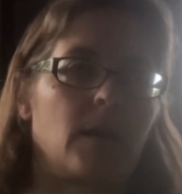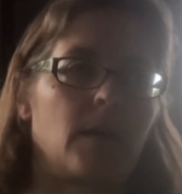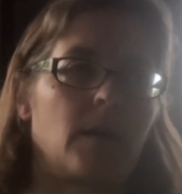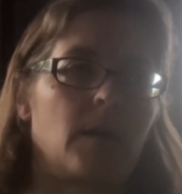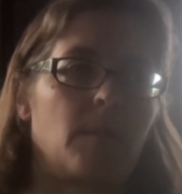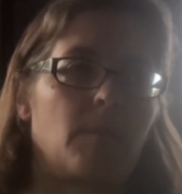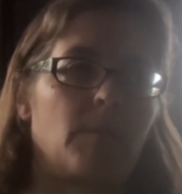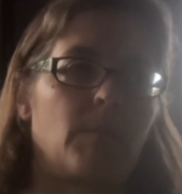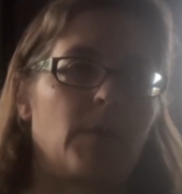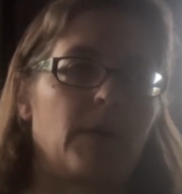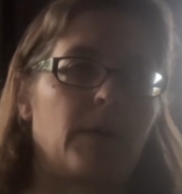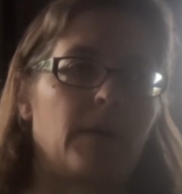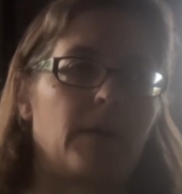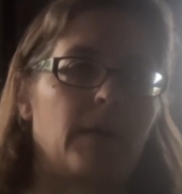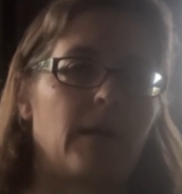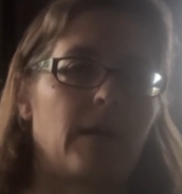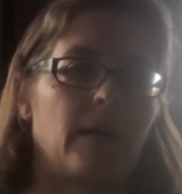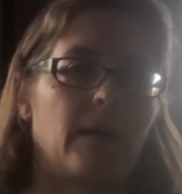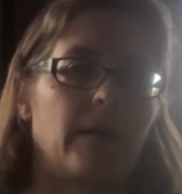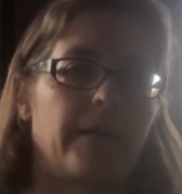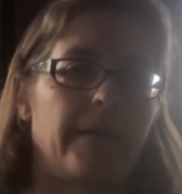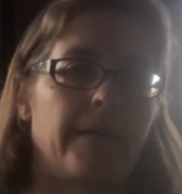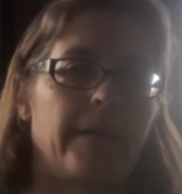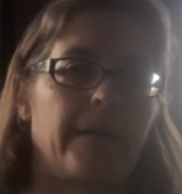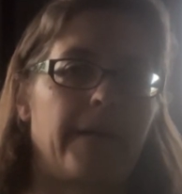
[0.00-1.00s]
but
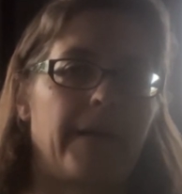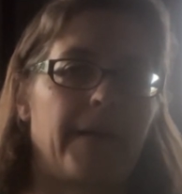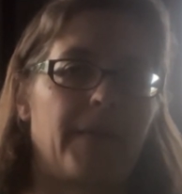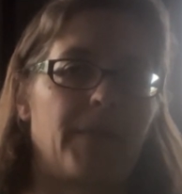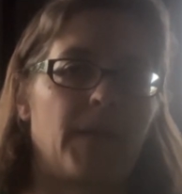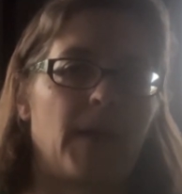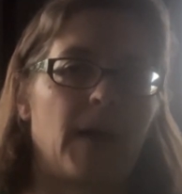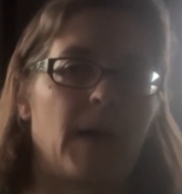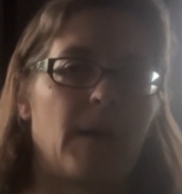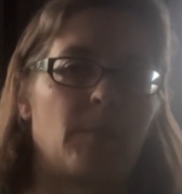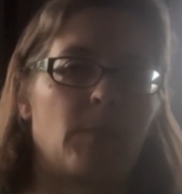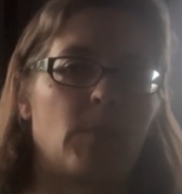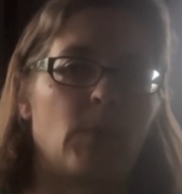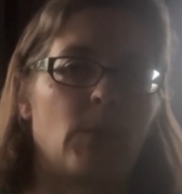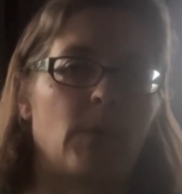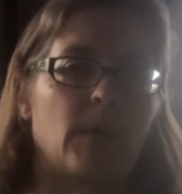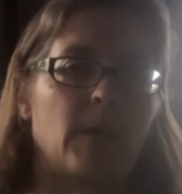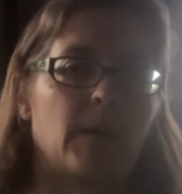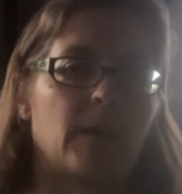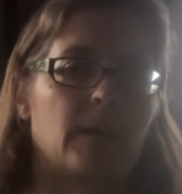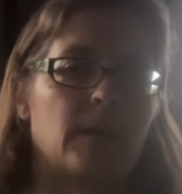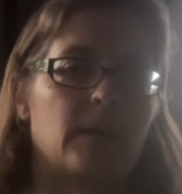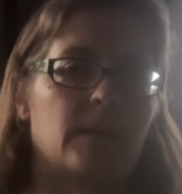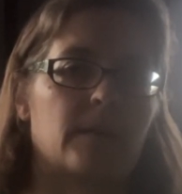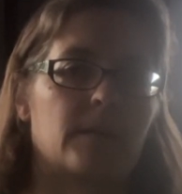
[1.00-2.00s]
at that
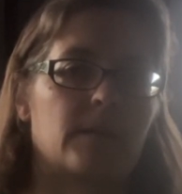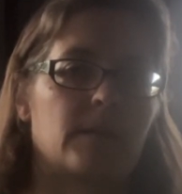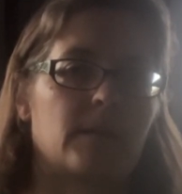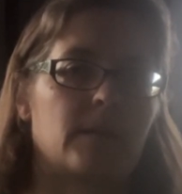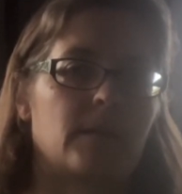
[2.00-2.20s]
point,